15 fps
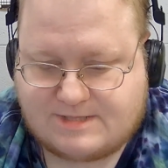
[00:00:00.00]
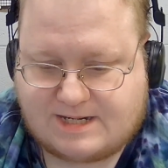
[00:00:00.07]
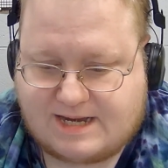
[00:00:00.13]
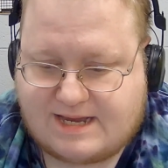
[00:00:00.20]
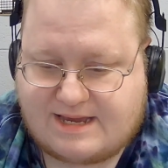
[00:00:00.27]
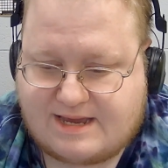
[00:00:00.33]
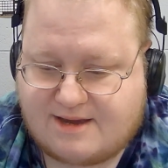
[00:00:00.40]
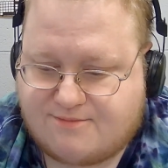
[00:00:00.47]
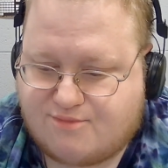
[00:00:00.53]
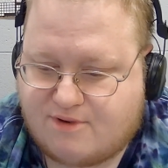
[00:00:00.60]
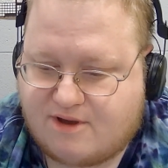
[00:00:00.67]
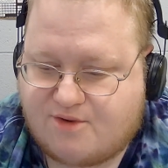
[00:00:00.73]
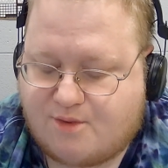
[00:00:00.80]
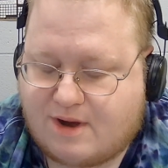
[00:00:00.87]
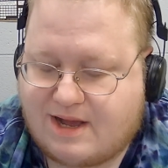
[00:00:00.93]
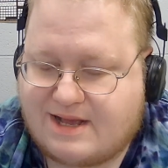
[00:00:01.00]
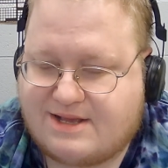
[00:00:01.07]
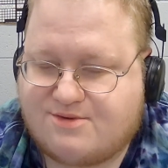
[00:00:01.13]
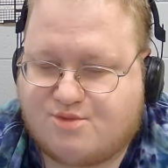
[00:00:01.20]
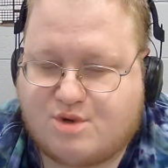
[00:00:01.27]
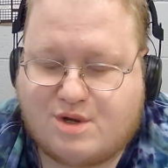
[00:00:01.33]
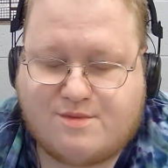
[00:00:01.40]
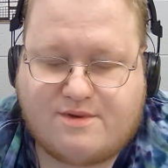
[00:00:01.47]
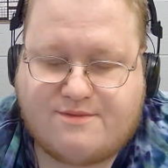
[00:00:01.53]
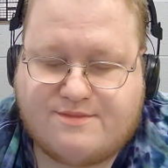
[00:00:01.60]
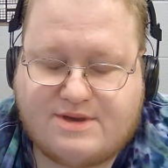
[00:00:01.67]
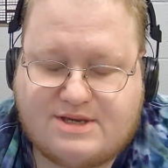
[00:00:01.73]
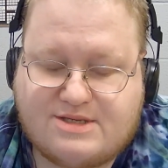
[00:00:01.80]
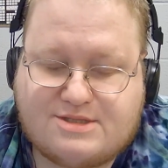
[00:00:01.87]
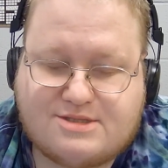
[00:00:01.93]
and yeah, Bray Wyatt will be
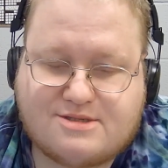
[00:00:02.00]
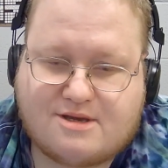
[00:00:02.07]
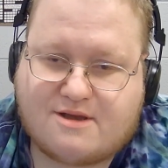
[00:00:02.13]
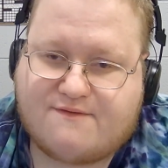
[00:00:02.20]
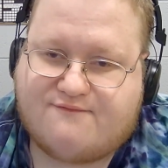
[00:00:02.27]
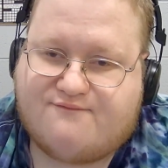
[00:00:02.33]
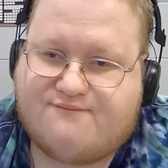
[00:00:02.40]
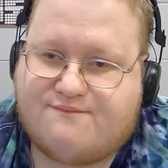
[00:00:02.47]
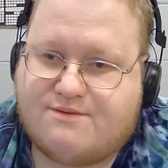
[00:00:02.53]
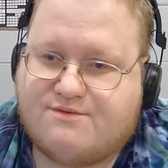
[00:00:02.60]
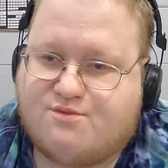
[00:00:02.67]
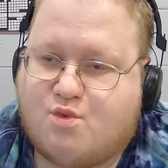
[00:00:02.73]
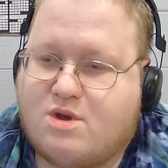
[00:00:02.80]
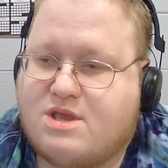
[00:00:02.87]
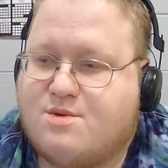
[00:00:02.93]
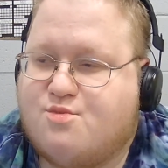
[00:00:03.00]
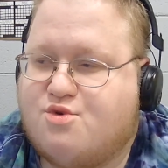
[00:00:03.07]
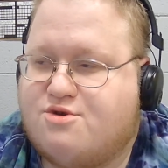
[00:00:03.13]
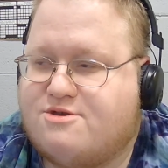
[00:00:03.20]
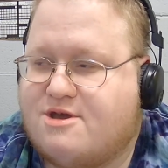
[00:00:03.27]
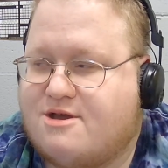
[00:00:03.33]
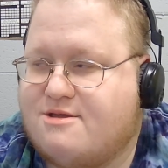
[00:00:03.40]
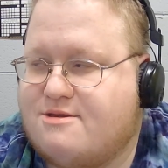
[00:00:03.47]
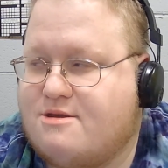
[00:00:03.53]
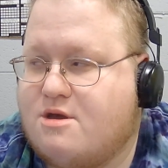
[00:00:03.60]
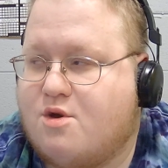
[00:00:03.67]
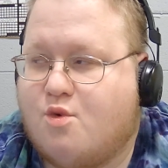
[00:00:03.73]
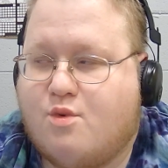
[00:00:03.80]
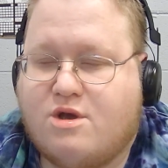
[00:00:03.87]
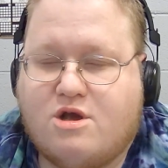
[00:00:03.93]
missed. Um, Windham Rotunda
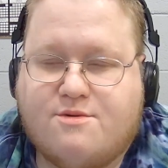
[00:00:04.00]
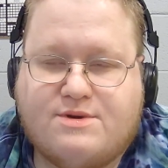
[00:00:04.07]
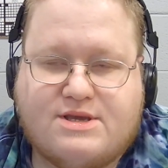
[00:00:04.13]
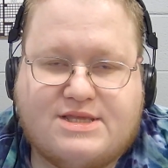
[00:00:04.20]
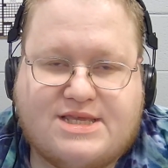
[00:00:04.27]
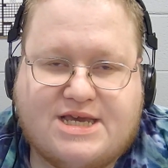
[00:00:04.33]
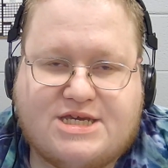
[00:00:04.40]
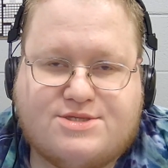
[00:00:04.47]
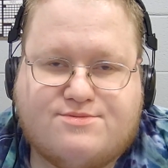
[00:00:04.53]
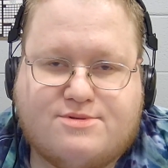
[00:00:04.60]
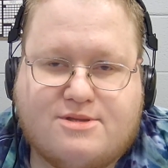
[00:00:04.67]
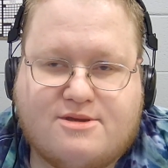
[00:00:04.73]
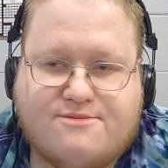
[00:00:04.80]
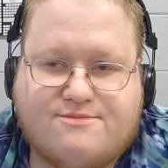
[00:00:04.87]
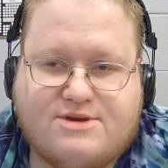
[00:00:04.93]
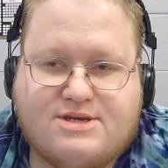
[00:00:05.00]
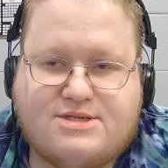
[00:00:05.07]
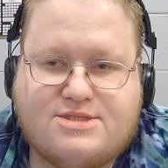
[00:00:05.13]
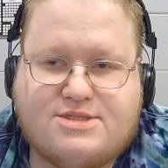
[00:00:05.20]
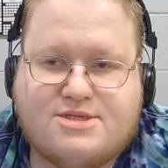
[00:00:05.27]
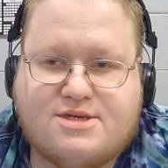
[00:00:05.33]
will be desperately missed.